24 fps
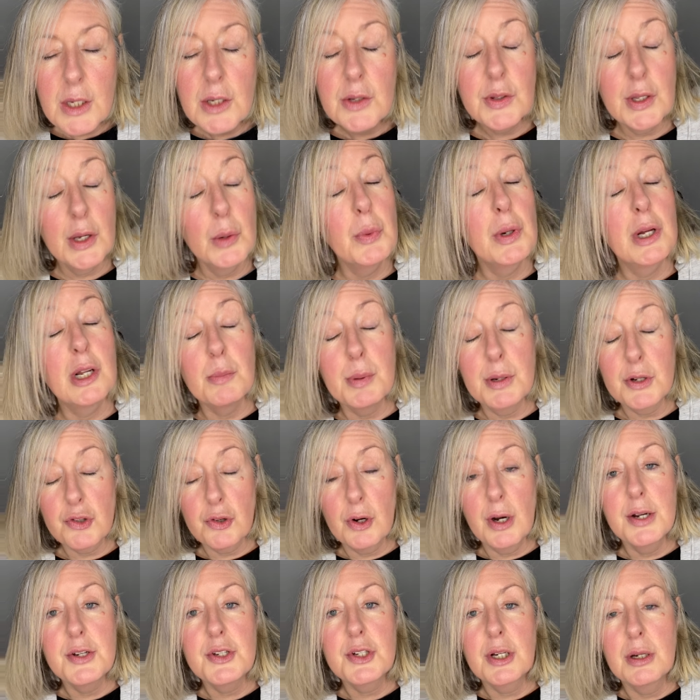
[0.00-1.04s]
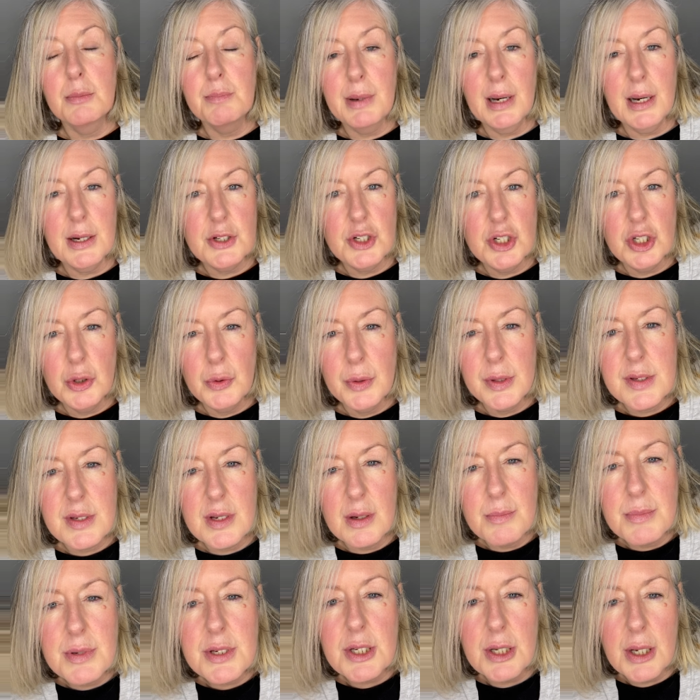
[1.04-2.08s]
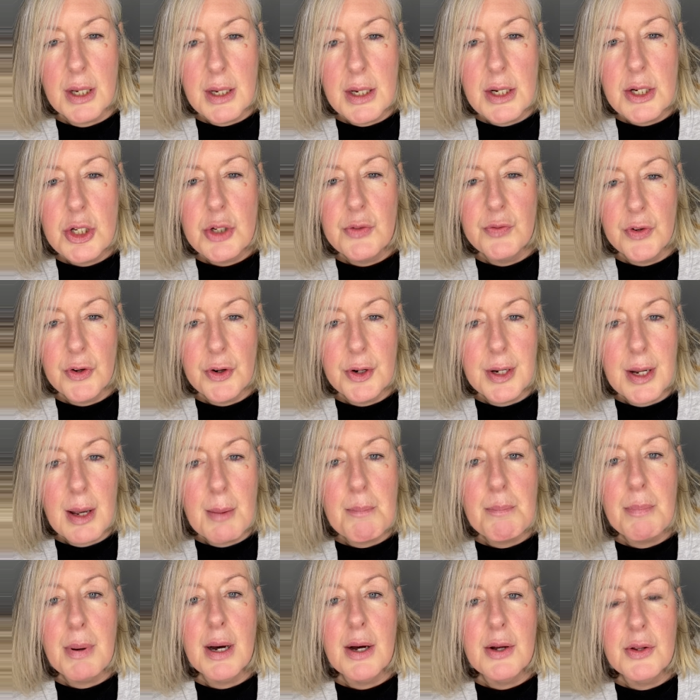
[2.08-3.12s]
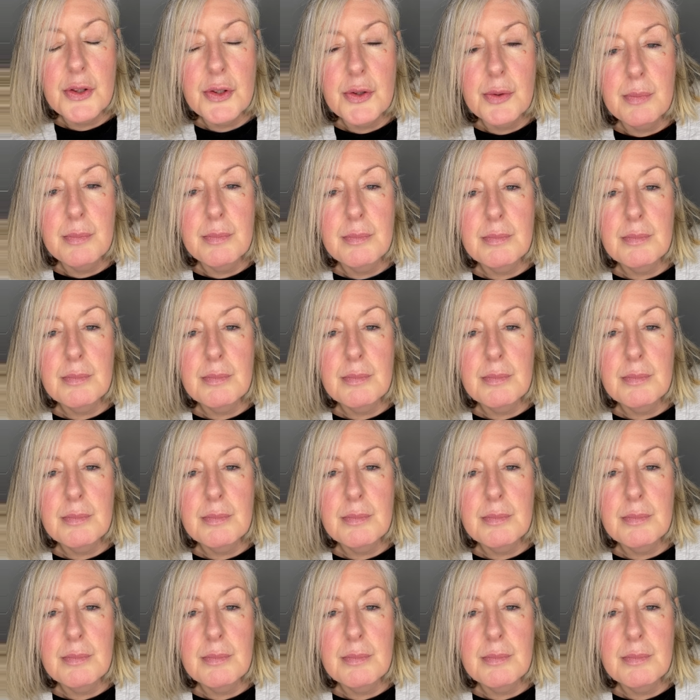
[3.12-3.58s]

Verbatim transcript: They will be trying to come back to you at some stage if you're an empath.